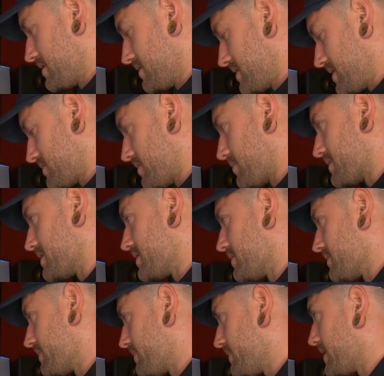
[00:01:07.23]
That's what I'm going to do.
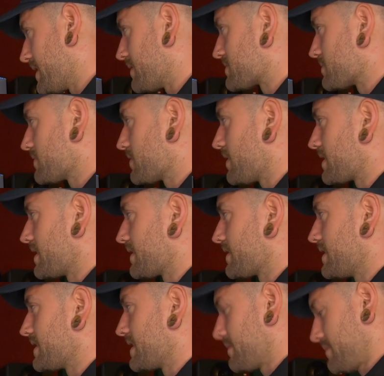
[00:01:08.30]
Yeah, so we've got a kick
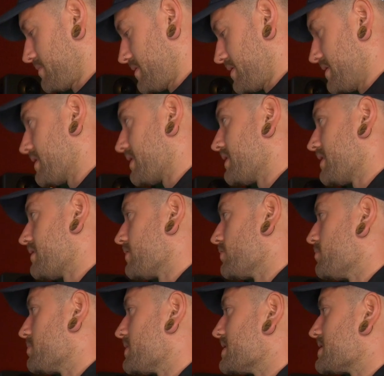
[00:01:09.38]
there now, and we can then
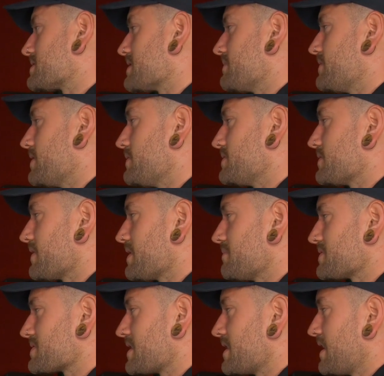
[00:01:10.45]
loop this a few
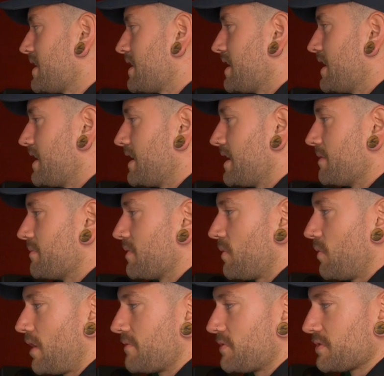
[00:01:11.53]
times.
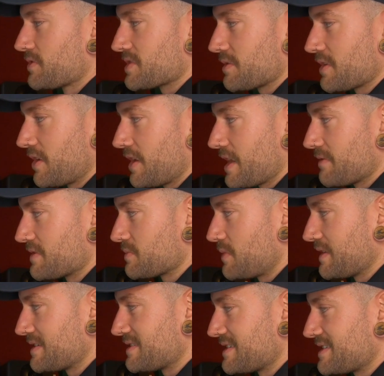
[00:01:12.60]
What I've also got here as well
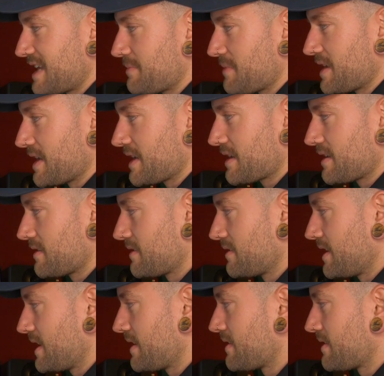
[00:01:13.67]
is the same kick,
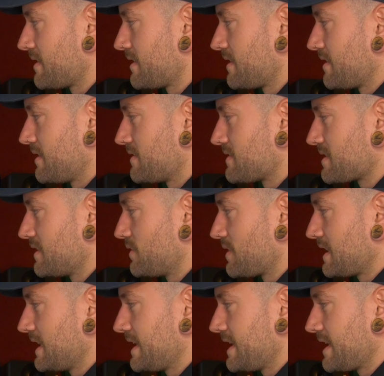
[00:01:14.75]
yeah, just a little
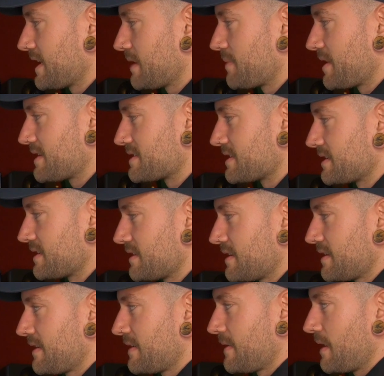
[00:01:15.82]
clicky kick basically.
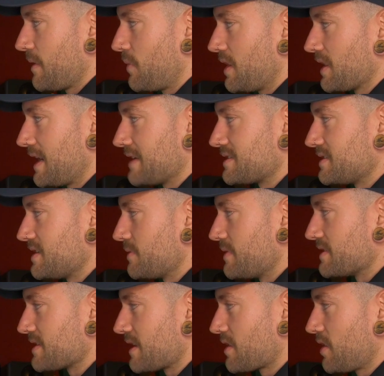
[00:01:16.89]
And what I like to do
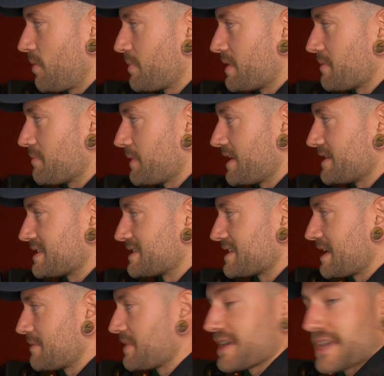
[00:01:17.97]
is I copy and paste the
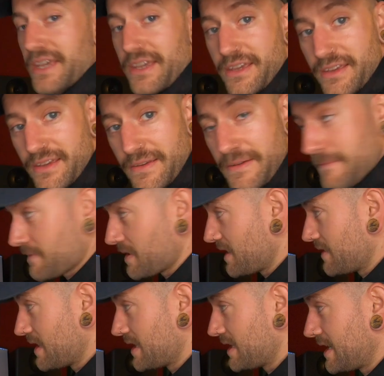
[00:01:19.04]
same kick, and
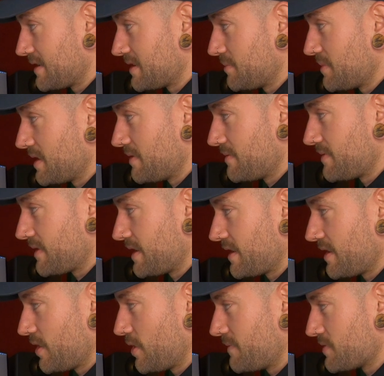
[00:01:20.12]
then I add a bit of
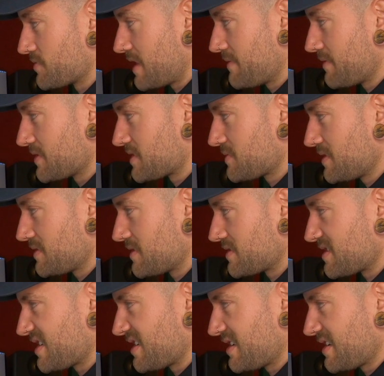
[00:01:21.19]
overdrive onto it just
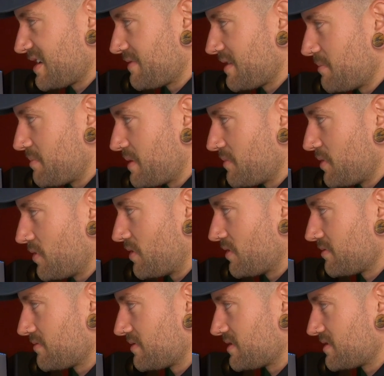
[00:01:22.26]
to kind of give it a bit more
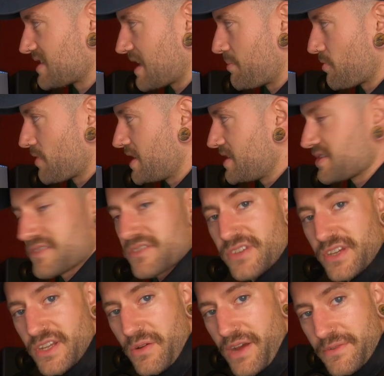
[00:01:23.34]
separation so you
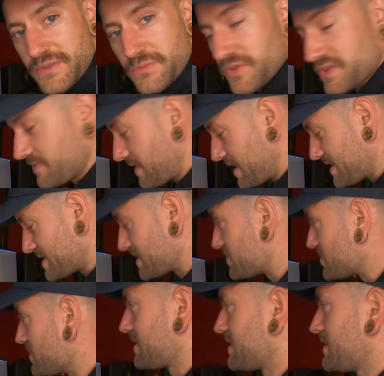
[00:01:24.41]
don't have as much phasing
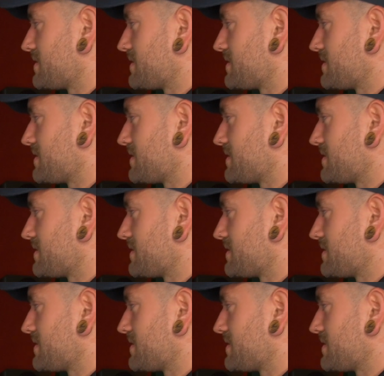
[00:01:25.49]
issues.